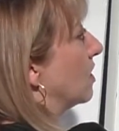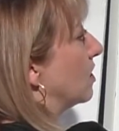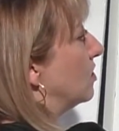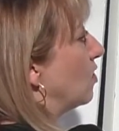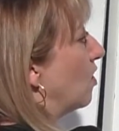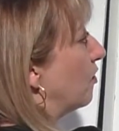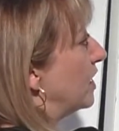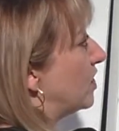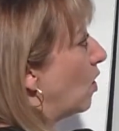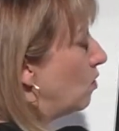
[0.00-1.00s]
So if we
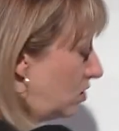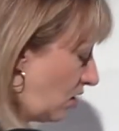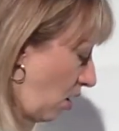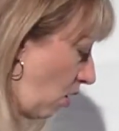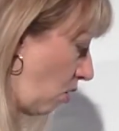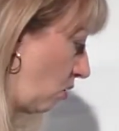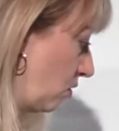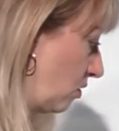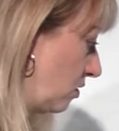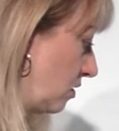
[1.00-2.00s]
don't know
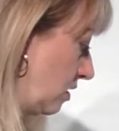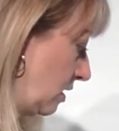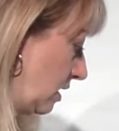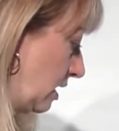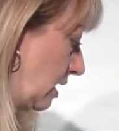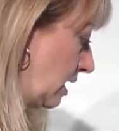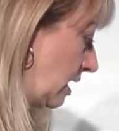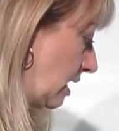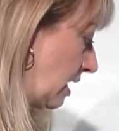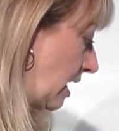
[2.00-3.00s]

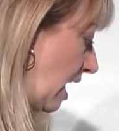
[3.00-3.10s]
how